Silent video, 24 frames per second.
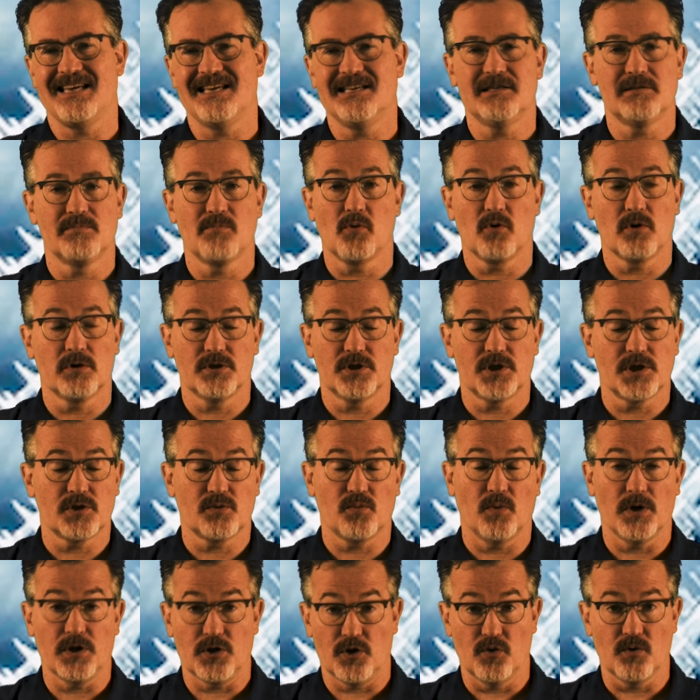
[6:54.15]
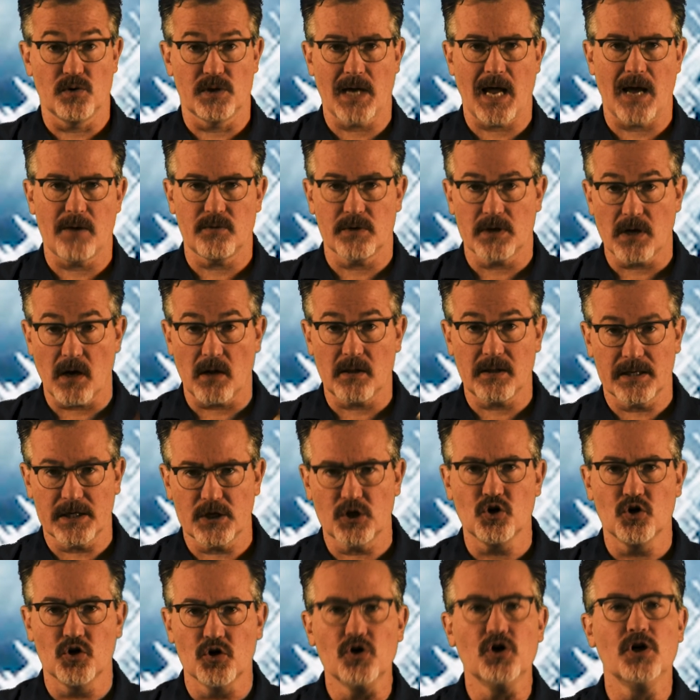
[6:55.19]
He's more than just what you and I would call a
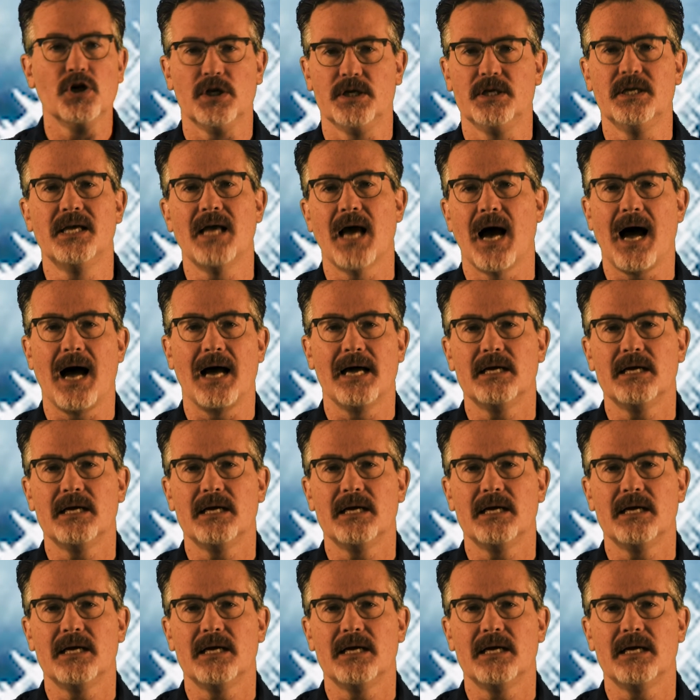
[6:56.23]
good guy.